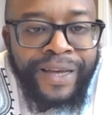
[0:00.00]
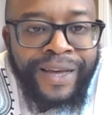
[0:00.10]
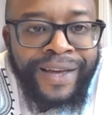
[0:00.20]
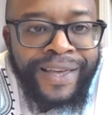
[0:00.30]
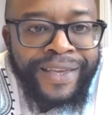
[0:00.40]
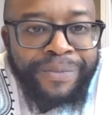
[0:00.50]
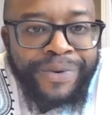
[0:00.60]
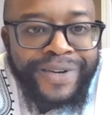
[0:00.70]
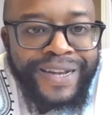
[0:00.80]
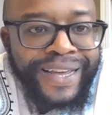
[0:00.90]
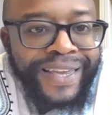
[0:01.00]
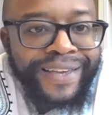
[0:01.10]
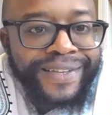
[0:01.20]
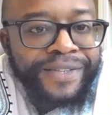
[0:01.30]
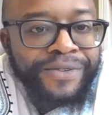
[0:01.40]
I would like
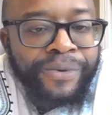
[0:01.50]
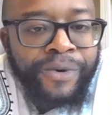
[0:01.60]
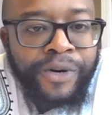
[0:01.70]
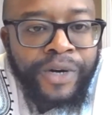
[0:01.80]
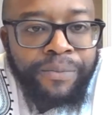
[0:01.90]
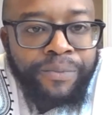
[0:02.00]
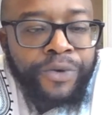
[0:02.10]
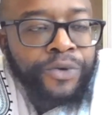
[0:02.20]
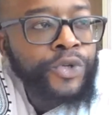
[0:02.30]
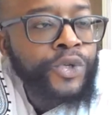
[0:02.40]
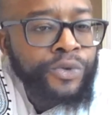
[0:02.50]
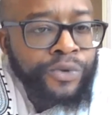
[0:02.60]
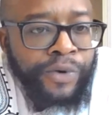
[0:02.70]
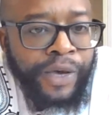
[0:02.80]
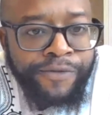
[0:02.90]
to welcome you
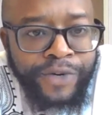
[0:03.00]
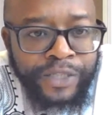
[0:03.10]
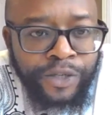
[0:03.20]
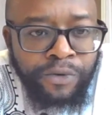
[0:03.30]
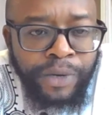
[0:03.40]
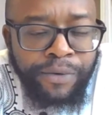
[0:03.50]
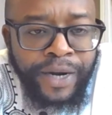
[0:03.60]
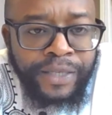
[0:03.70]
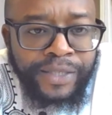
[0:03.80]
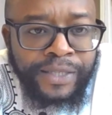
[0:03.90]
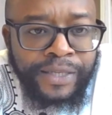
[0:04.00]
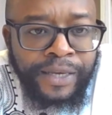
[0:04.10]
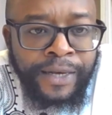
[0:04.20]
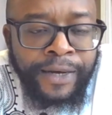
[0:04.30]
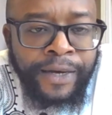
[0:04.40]
to Everyone's Human Rights,
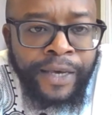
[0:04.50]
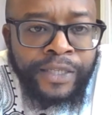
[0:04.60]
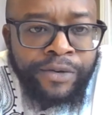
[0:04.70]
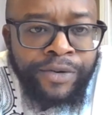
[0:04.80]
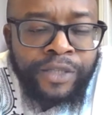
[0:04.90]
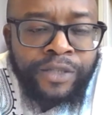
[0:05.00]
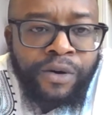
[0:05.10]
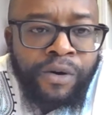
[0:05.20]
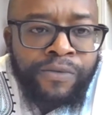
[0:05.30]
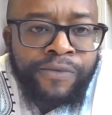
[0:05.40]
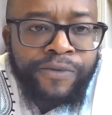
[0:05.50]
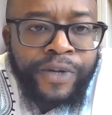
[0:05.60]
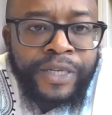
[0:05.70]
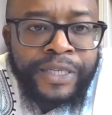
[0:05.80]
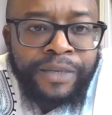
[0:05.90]
a series of
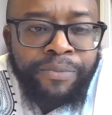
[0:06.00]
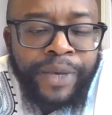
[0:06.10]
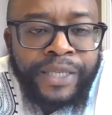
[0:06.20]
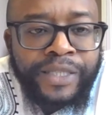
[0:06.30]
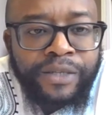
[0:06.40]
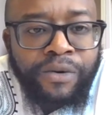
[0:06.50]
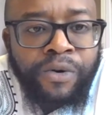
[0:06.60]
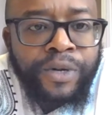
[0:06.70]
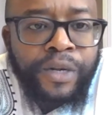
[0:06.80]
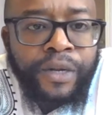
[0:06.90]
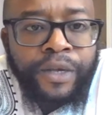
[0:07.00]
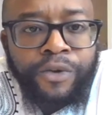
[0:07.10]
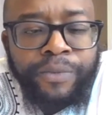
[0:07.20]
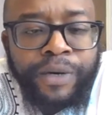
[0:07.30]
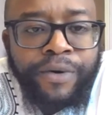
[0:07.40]
debates on
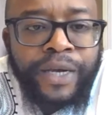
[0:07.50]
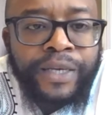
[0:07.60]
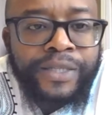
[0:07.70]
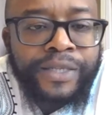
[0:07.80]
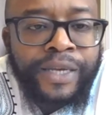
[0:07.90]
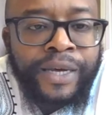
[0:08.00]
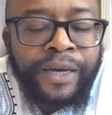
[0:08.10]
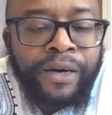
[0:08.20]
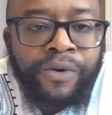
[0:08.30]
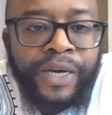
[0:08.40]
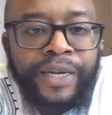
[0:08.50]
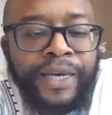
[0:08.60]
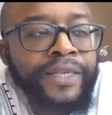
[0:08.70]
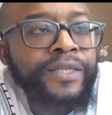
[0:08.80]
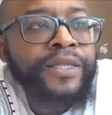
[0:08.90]
human rights
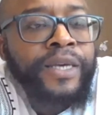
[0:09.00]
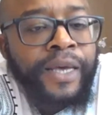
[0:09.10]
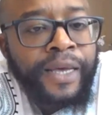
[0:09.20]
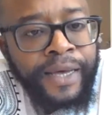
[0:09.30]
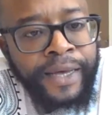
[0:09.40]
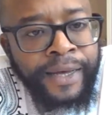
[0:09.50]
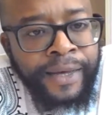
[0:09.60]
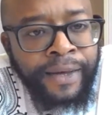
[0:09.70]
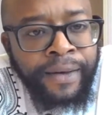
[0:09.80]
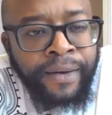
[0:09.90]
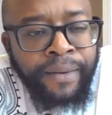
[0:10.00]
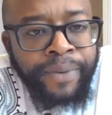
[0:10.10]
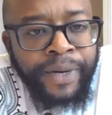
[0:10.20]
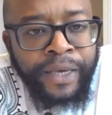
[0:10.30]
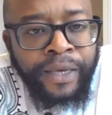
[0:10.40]
organized
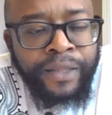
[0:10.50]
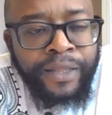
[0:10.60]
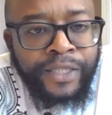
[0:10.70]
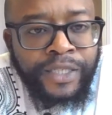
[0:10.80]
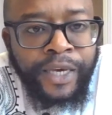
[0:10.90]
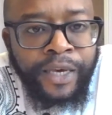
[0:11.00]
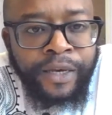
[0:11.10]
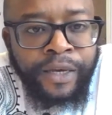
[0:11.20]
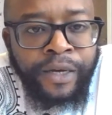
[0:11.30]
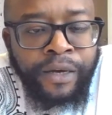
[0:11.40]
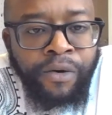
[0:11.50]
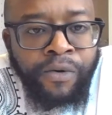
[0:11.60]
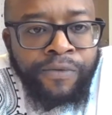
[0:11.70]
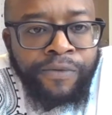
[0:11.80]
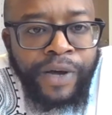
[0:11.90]
by the Chair
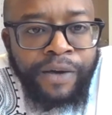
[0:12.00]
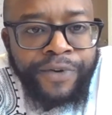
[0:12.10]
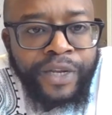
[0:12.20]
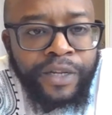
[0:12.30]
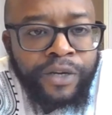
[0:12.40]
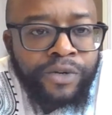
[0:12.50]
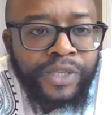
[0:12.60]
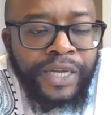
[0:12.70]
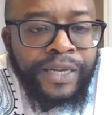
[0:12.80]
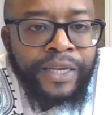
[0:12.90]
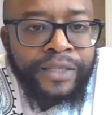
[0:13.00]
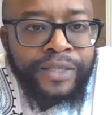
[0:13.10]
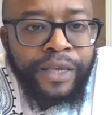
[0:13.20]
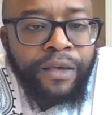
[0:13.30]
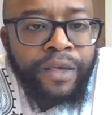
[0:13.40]
of African Legal
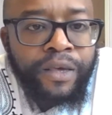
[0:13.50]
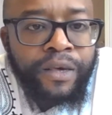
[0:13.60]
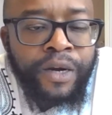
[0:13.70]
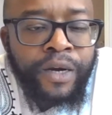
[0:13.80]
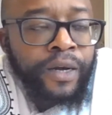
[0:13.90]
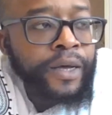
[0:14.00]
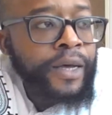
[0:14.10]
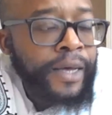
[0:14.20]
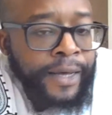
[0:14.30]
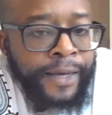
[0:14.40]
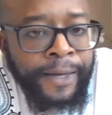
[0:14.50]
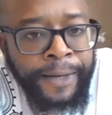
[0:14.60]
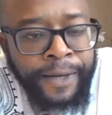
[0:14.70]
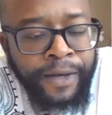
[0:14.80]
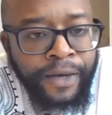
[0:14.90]
Studies here
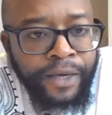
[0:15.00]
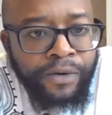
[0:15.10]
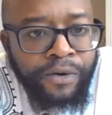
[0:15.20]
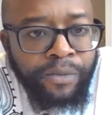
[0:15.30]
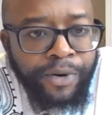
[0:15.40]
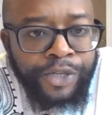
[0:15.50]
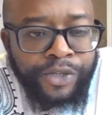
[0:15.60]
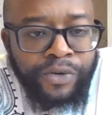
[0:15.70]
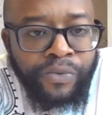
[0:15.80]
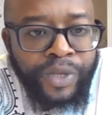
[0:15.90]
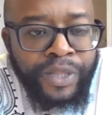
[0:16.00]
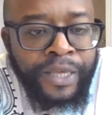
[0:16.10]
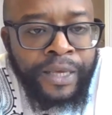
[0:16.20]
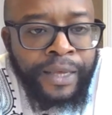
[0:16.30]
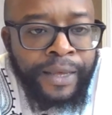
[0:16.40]
in cooperation with
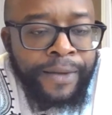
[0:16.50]
the